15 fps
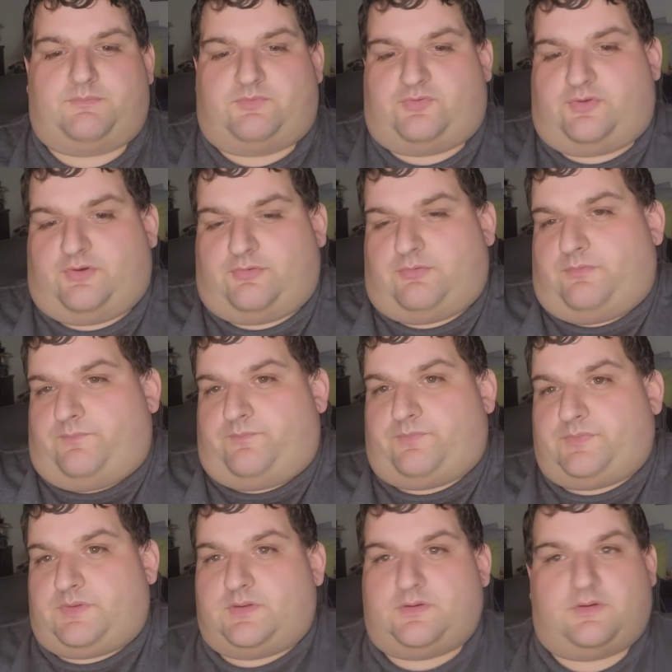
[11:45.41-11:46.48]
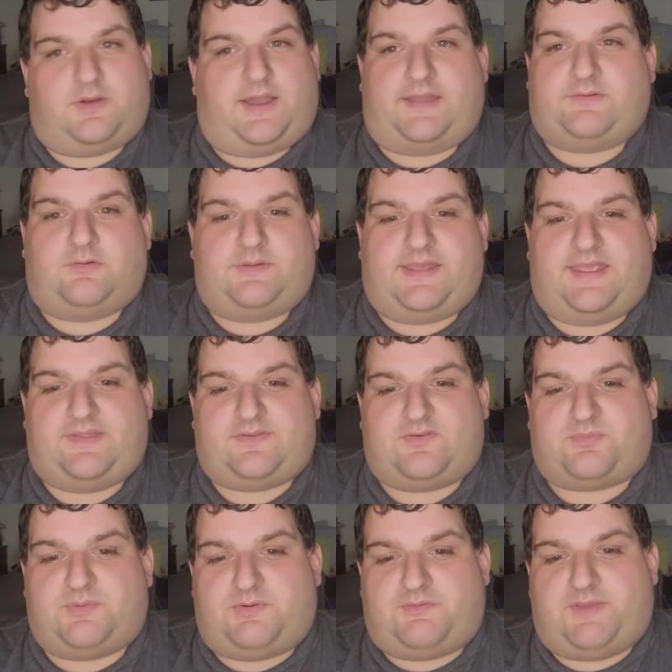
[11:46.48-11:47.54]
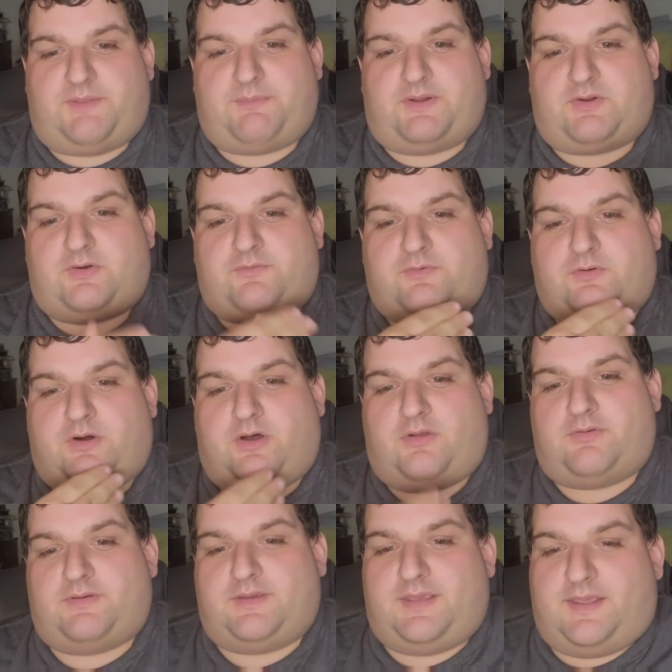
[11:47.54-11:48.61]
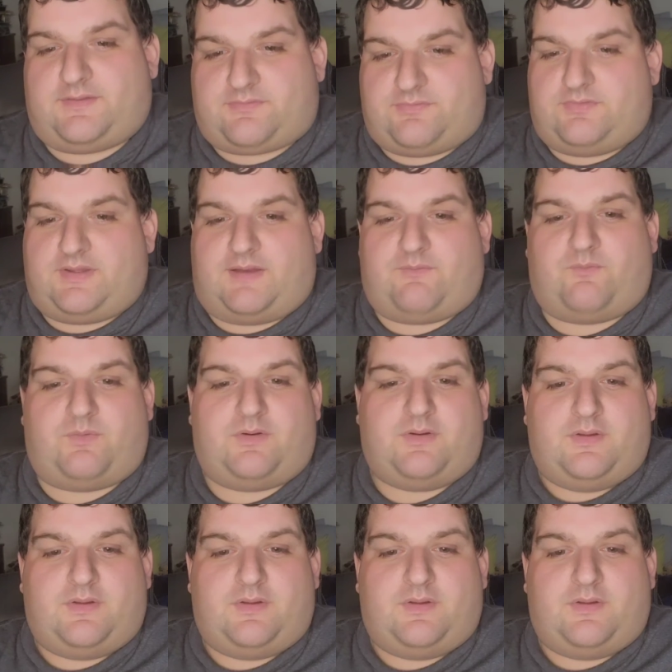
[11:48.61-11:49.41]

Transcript: So I don't hate this movie, but overall, it's not